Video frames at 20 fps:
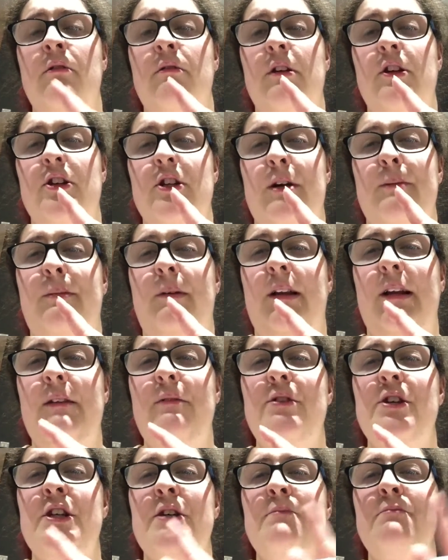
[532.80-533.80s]
which I
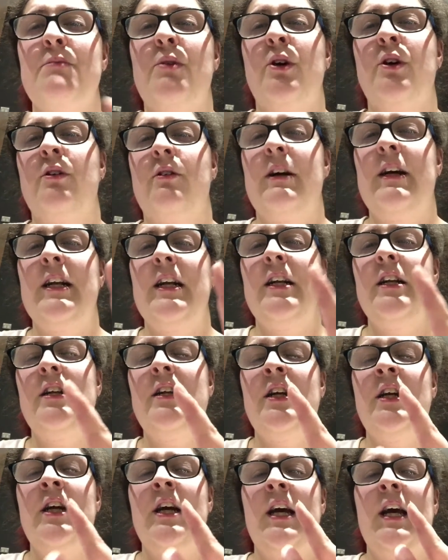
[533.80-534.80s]
believe she moderated,
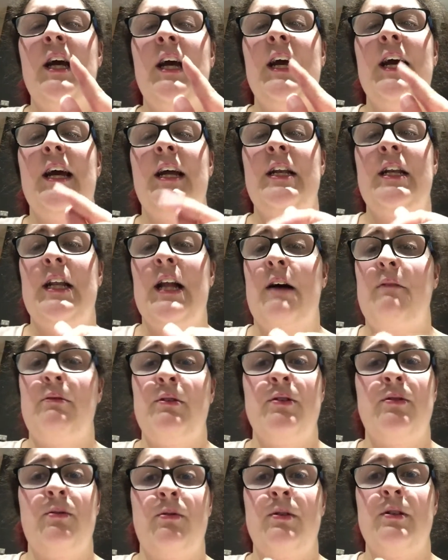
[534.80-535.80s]
and that
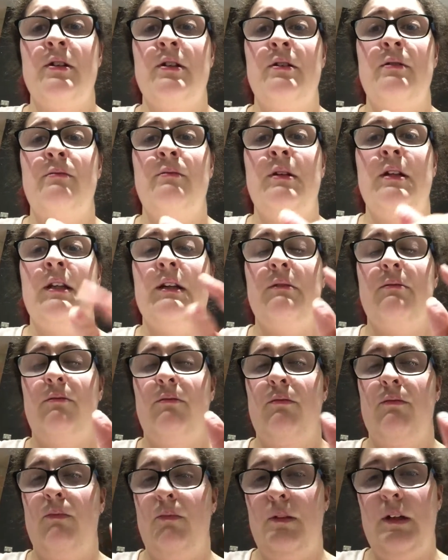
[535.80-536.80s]
was awesome. And then
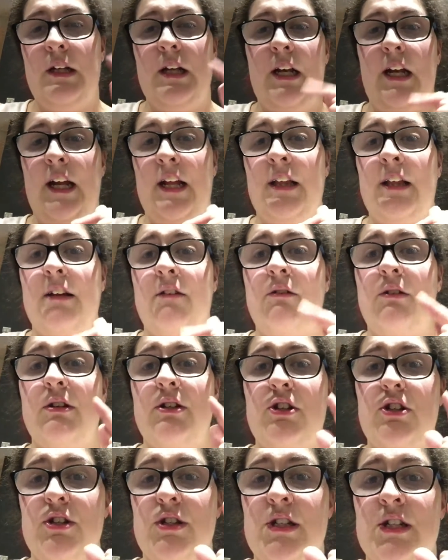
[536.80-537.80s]
yet again, there
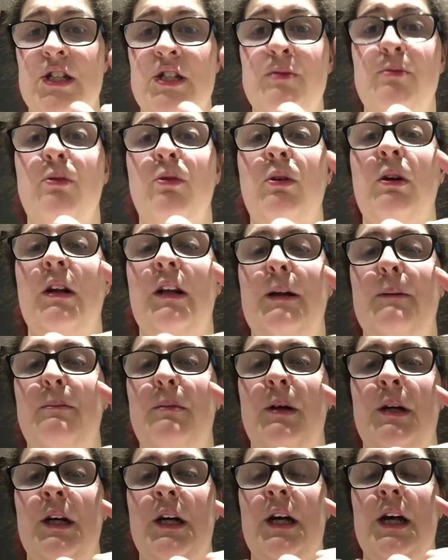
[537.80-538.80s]
was just a small
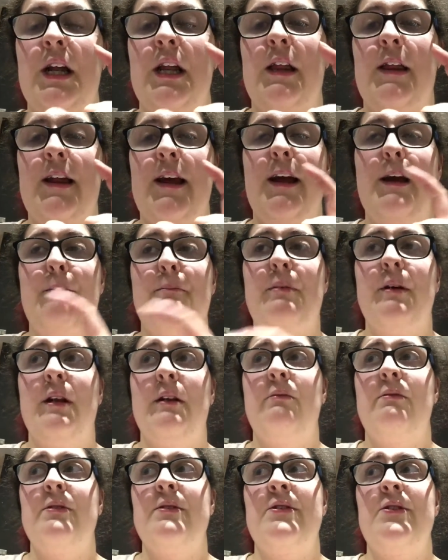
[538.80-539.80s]
clip there, but
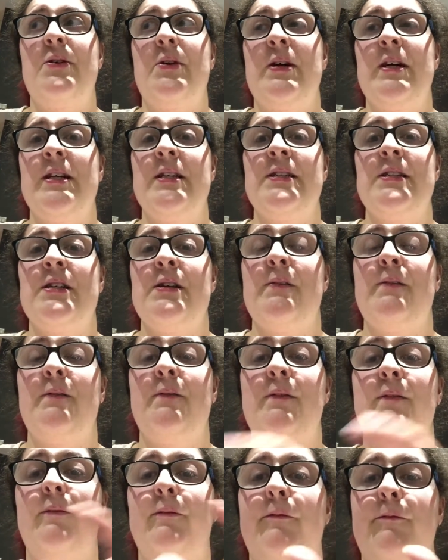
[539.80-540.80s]
it was nice
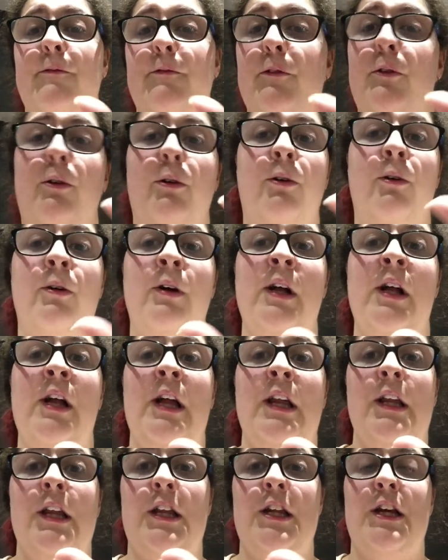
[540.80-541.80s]
for
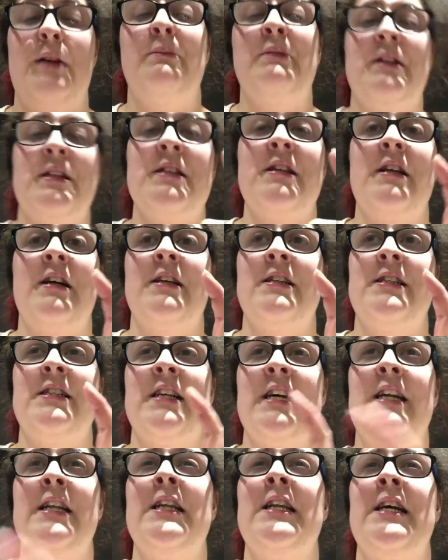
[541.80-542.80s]
the 30 minutes that I
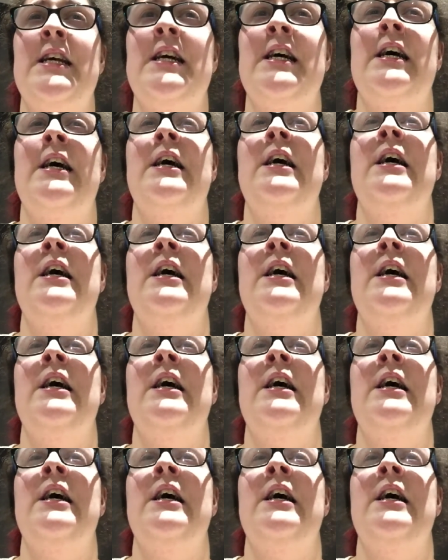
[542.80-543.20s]
stayed there